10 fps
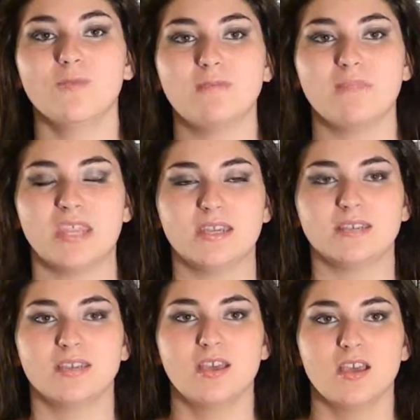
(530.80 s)
we
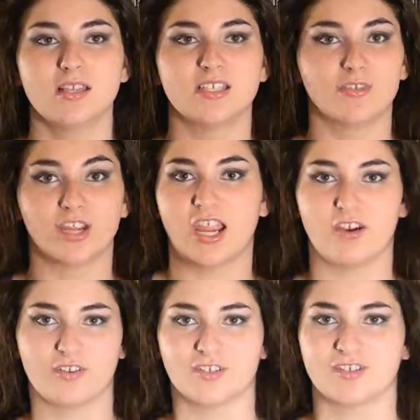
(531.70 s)
meet different
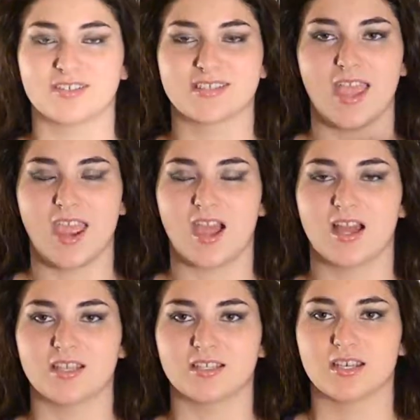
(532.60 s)
characters,
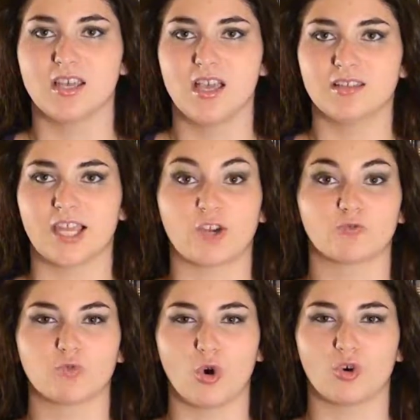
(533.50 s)
and like
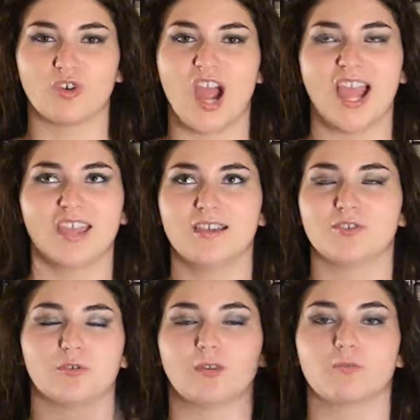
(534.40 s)
Roar. I
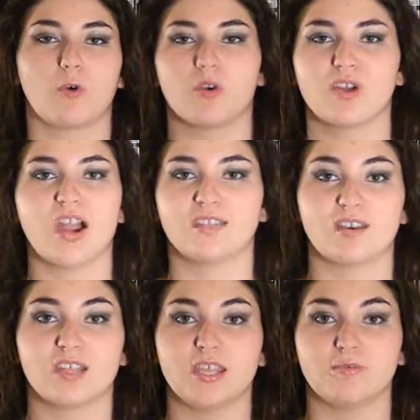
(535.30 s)
adored Roar. I
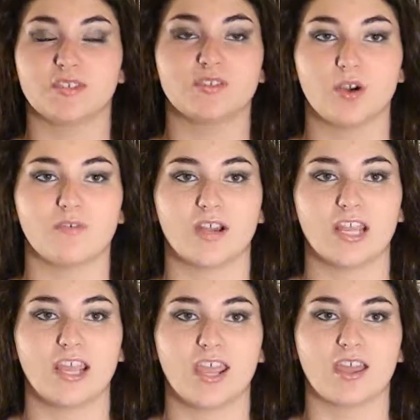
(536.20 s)
thought he was so
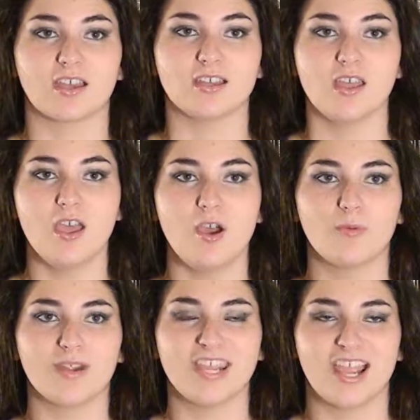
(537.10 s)
funny, and
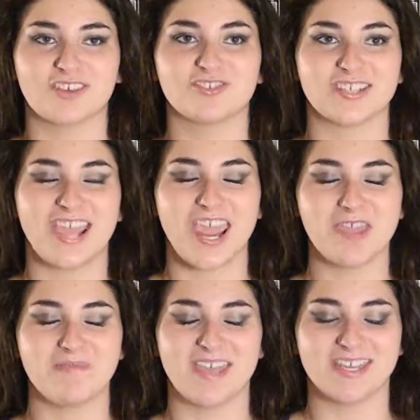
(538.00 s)
when he actually
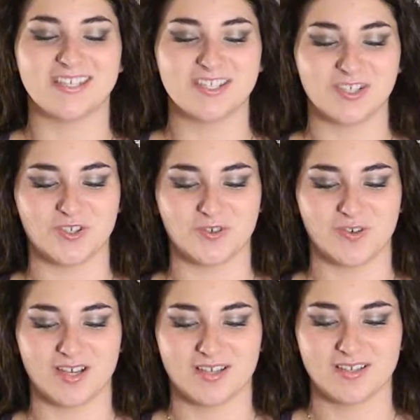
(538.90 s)
came into
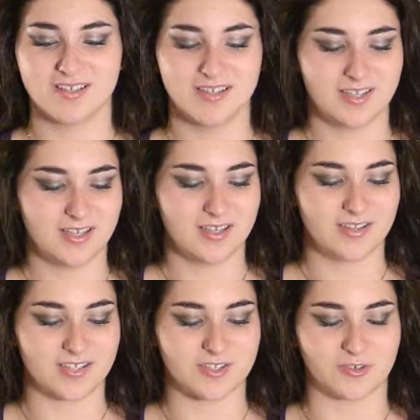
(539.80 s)

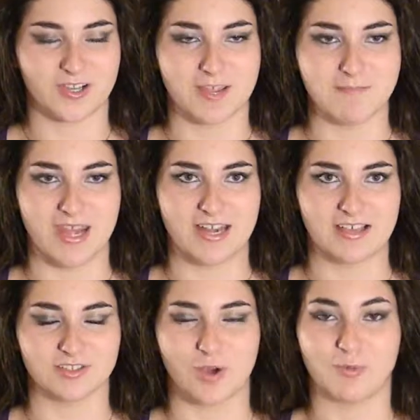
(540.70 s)
the story, it made it
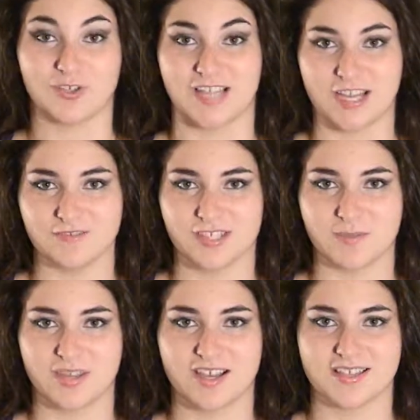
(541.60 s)
a lot more lively
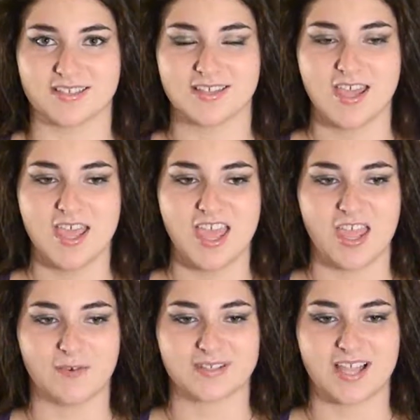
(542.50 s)
because
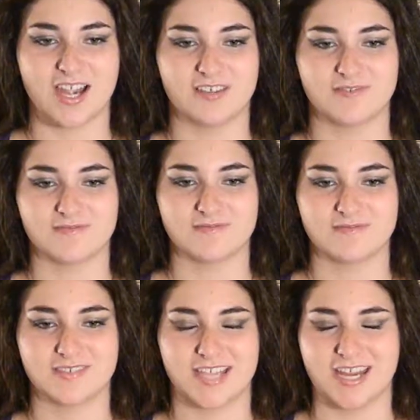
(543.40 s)
it was kind of
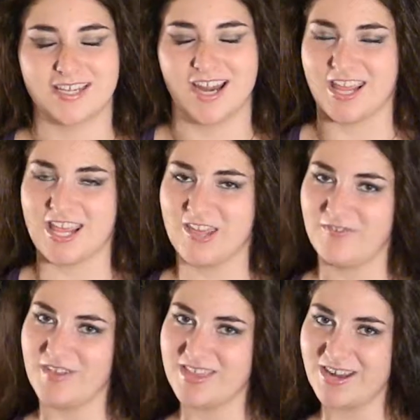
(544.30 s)
getting of
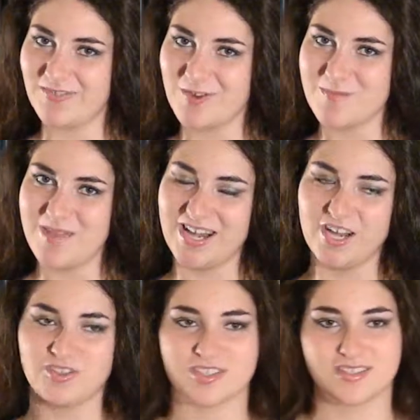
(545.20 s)
iffy there for a minute.
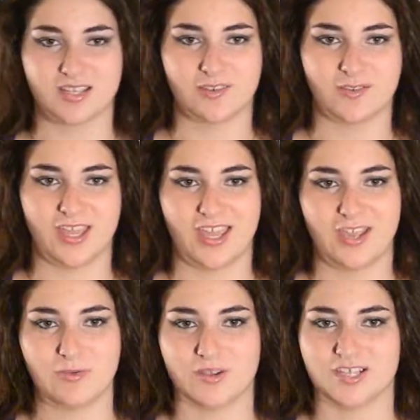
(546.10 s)
You're just like,
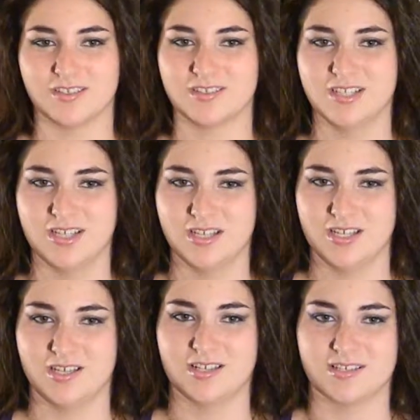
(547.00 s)
okay, well,
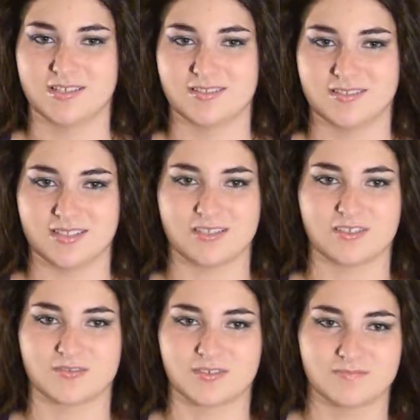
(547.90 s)

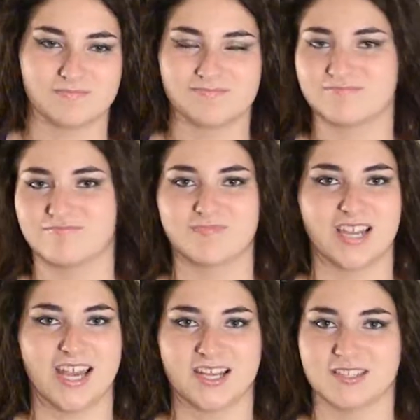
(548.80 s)
they're
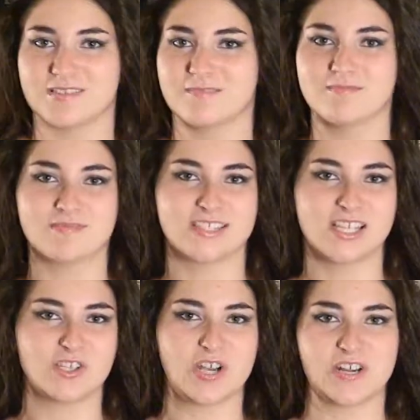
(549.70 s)
kind of
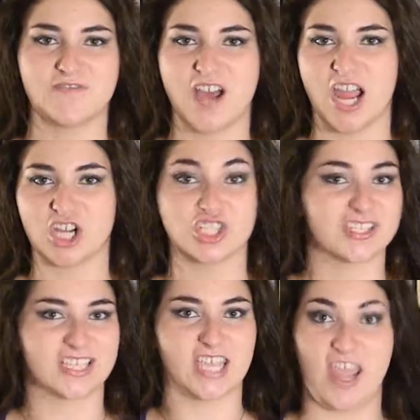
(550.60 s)
sitting around a fire
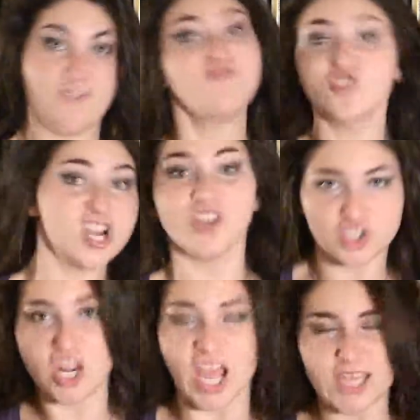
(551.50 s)
just like every
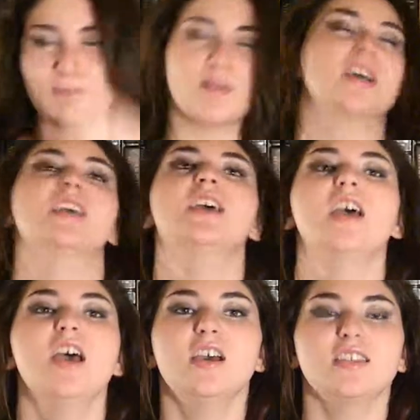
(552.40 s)
other night, but
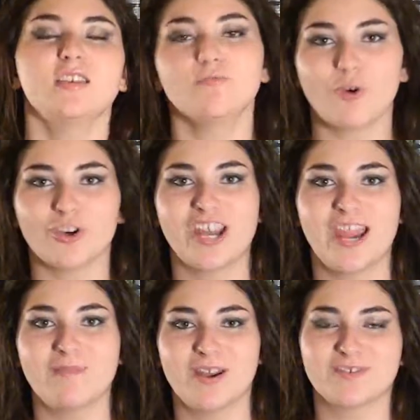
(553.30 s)
then Roar
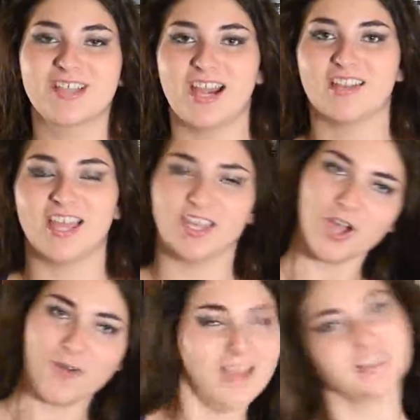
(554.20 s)
came and it was kind of like,
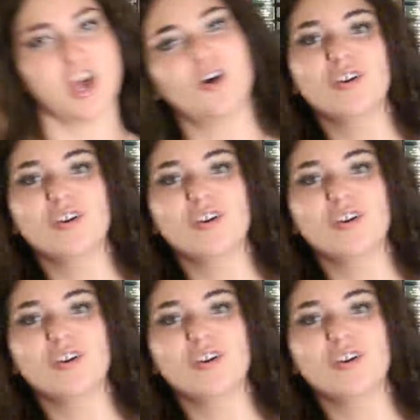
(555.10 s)
oh, hello,